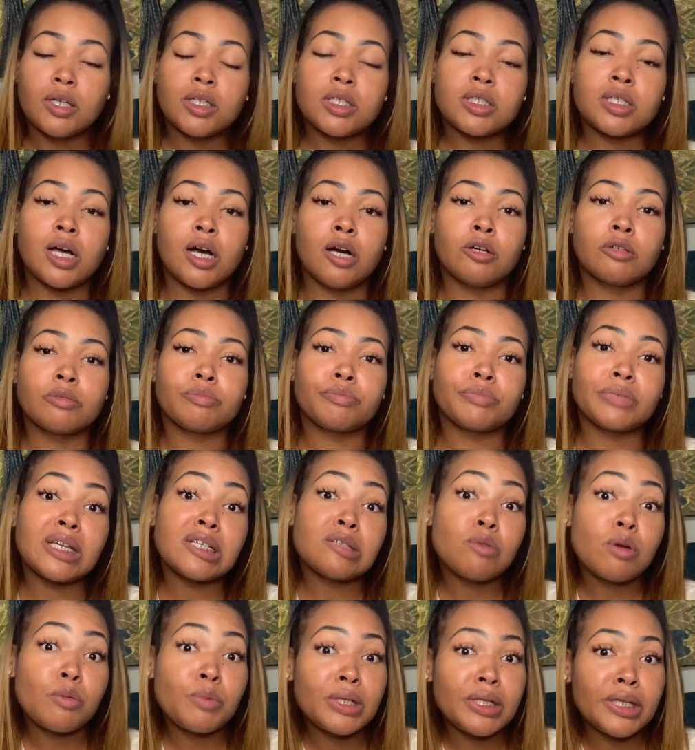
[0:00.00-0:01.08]
So
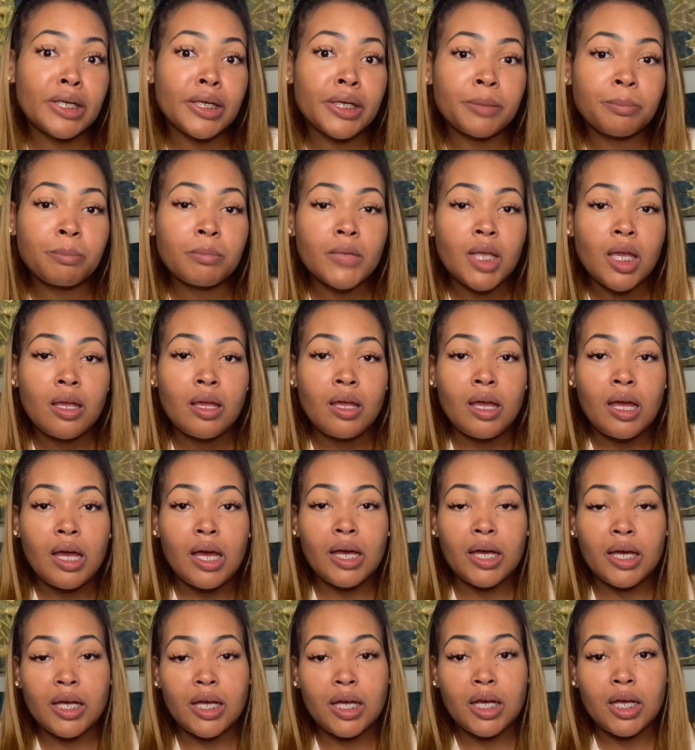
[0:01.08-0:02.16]
that's what we did.
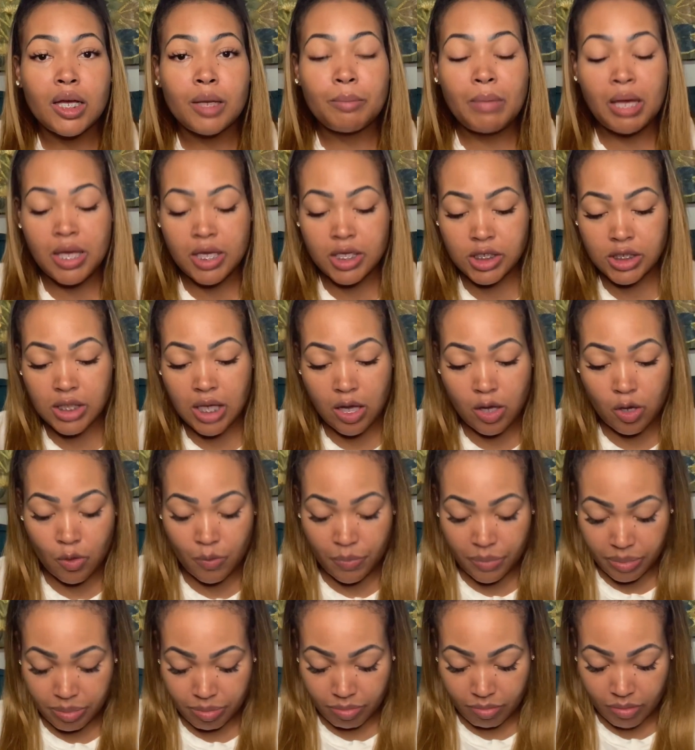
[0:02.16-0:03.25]

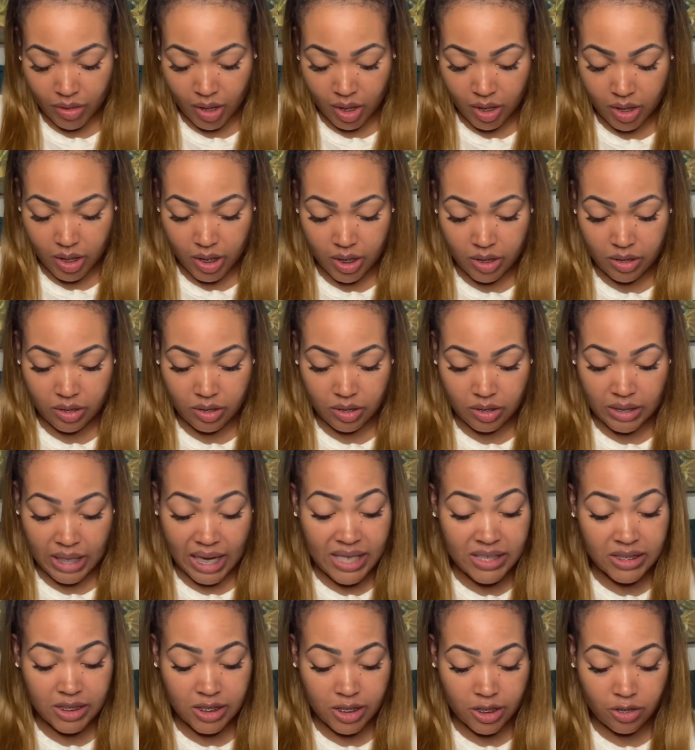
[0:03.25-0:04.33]
So
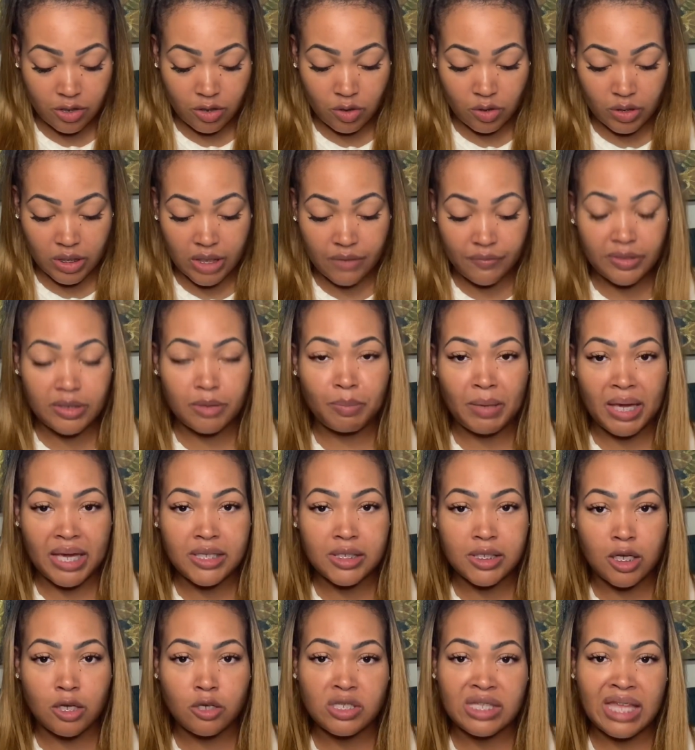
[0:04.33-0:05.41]
that's still, even the
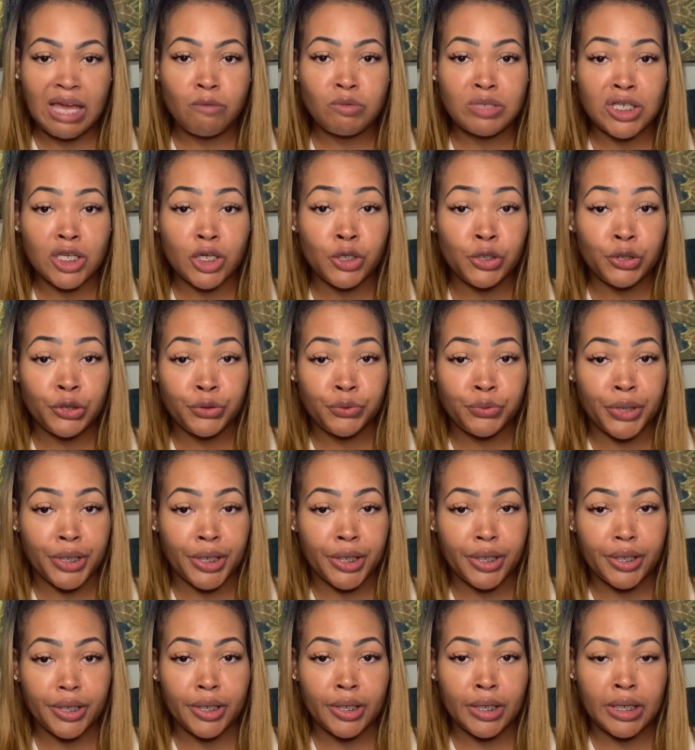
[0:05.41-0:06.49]
pesos, that was
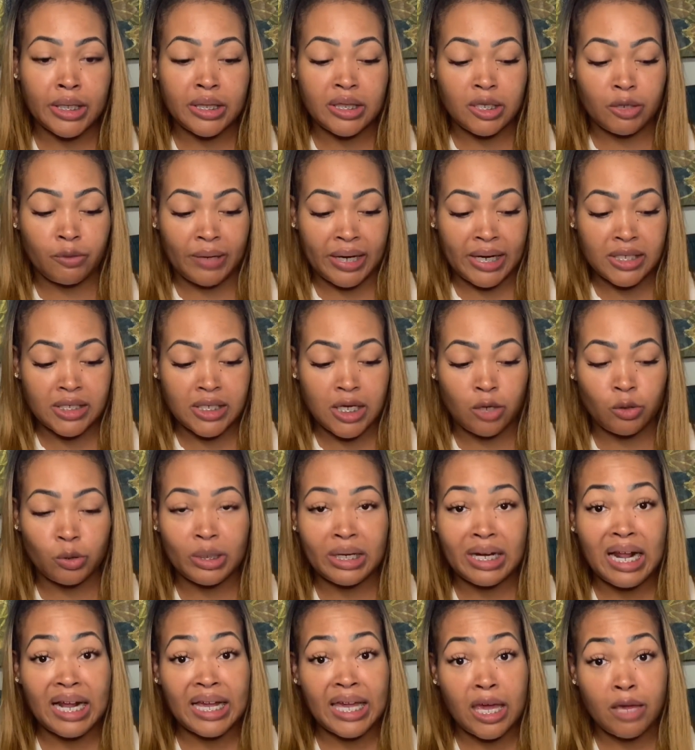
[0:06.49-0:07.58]
included in the grand total
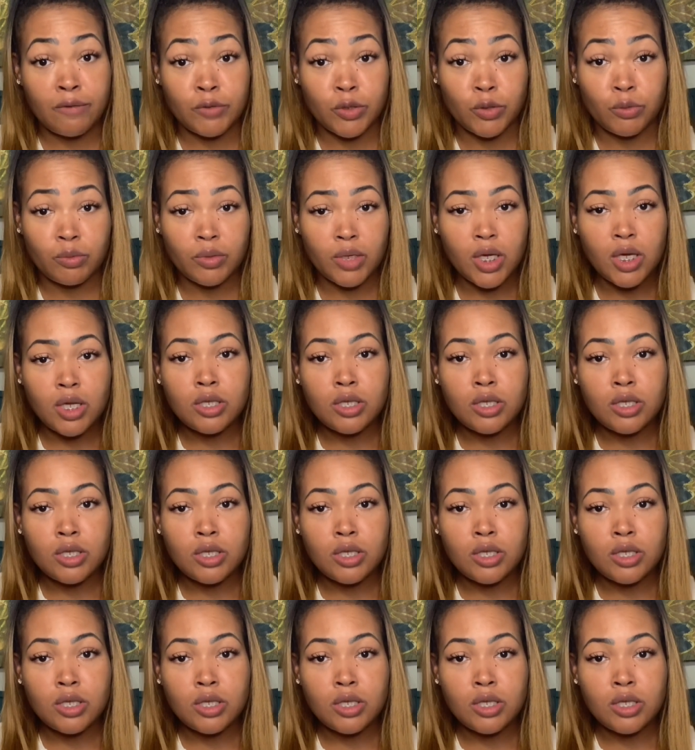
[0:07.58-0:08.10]
that I gave you.